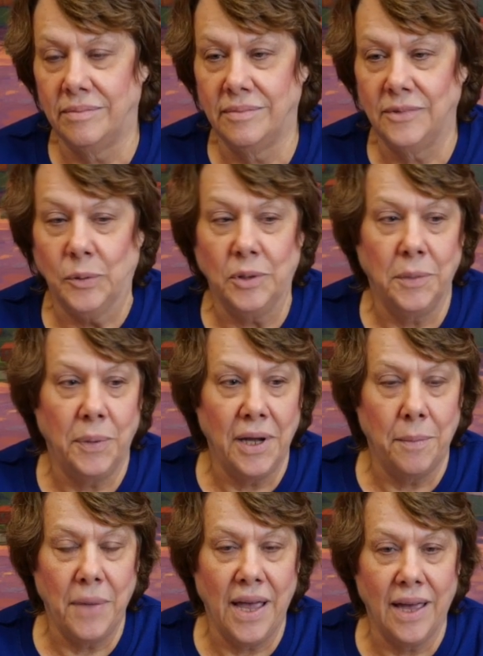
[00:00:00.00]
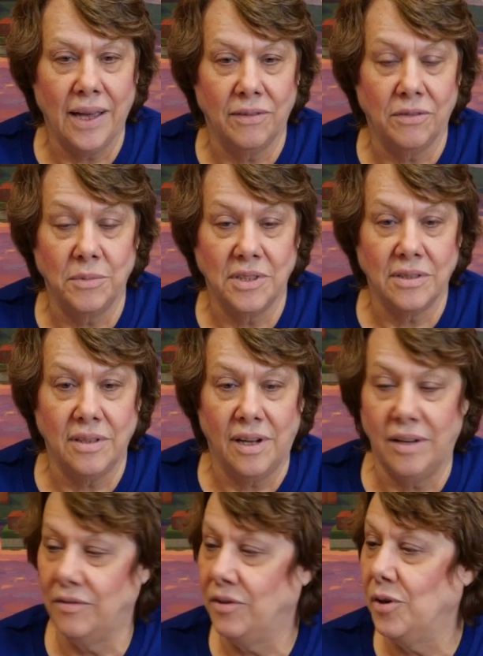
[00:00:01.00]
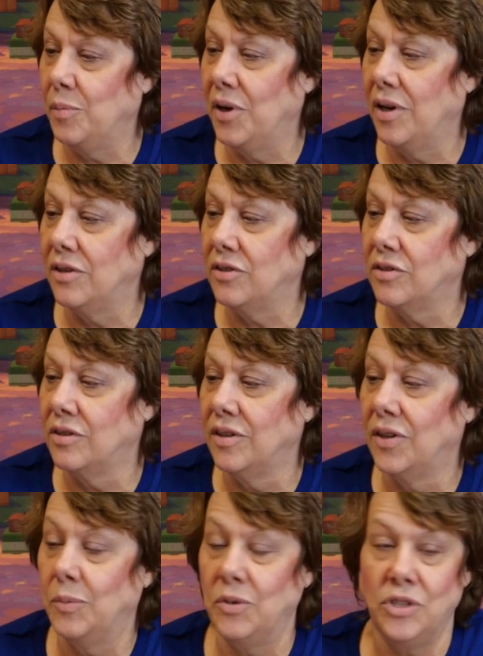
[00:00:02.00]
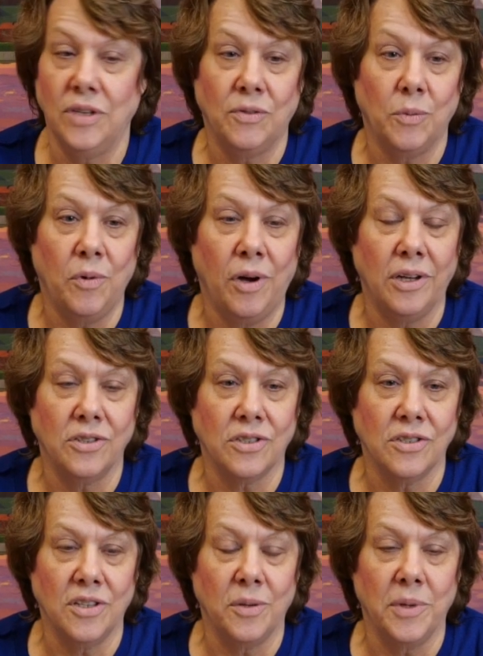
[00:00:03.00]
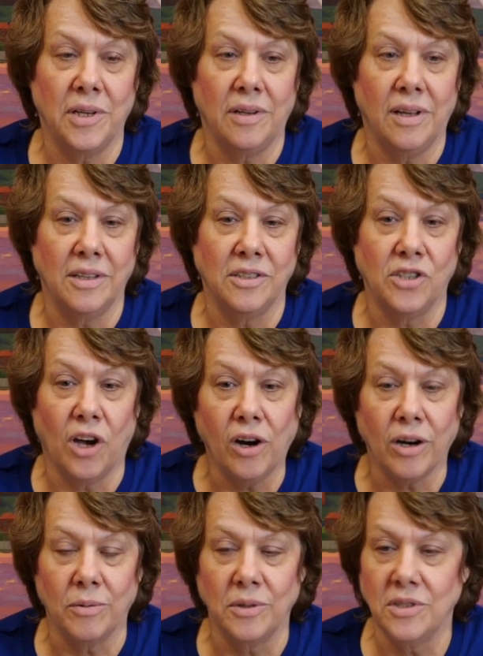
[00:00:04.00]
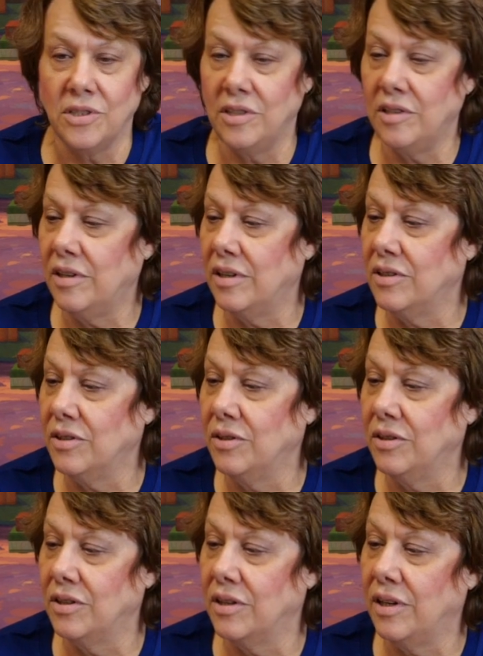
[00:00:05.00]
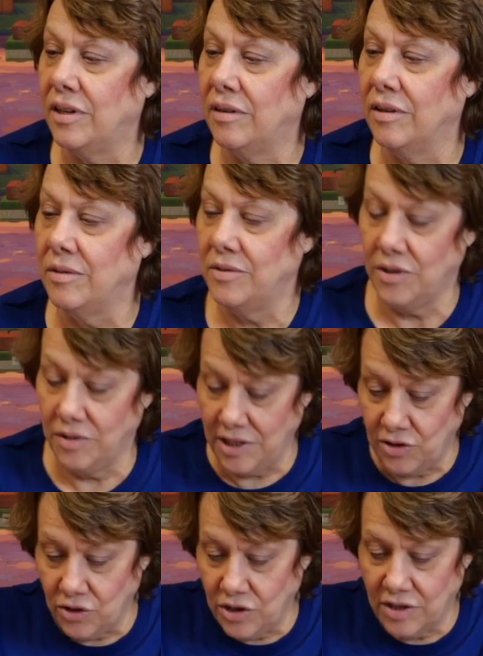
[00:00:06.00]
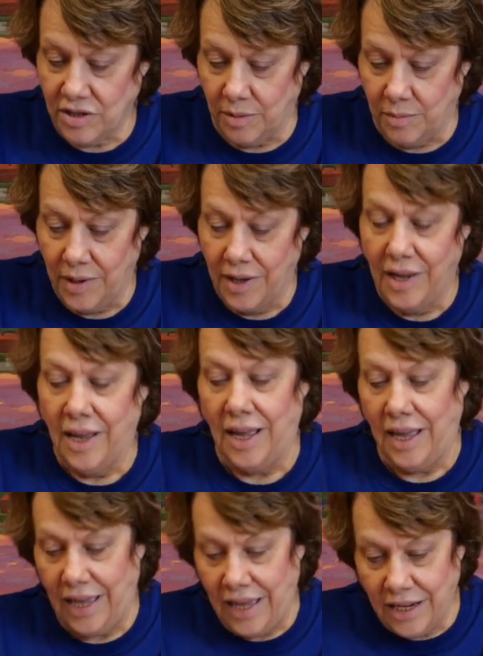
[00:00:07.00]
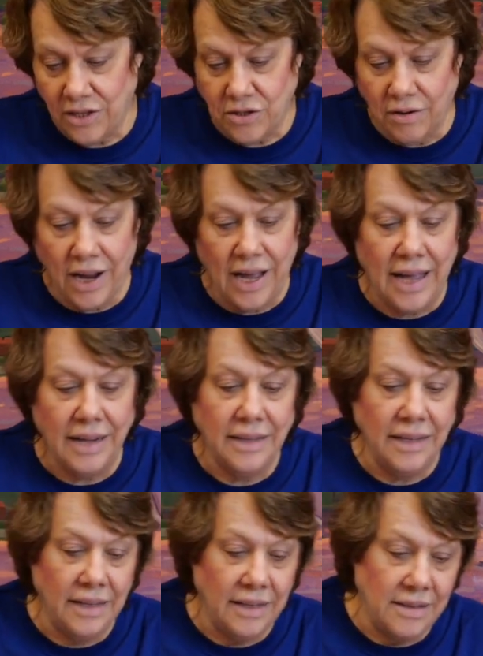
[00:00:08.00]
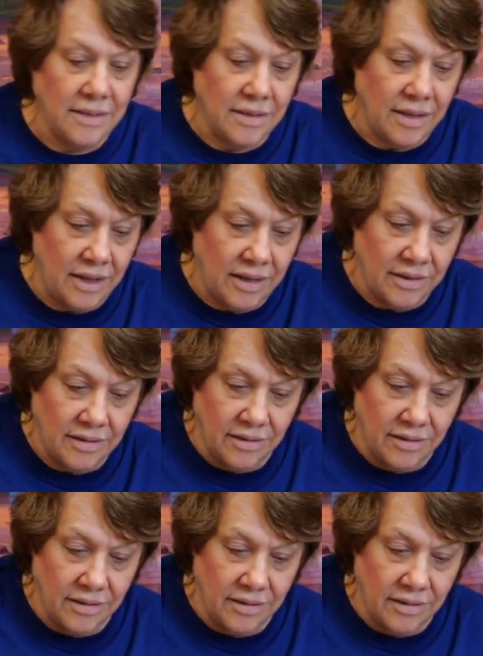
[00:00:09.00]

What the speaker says: a 20-pound bag of them is not very much. But you have to watch because there'll be a lot of dark ones and they're not too good to color on. So these are just some extra ideas that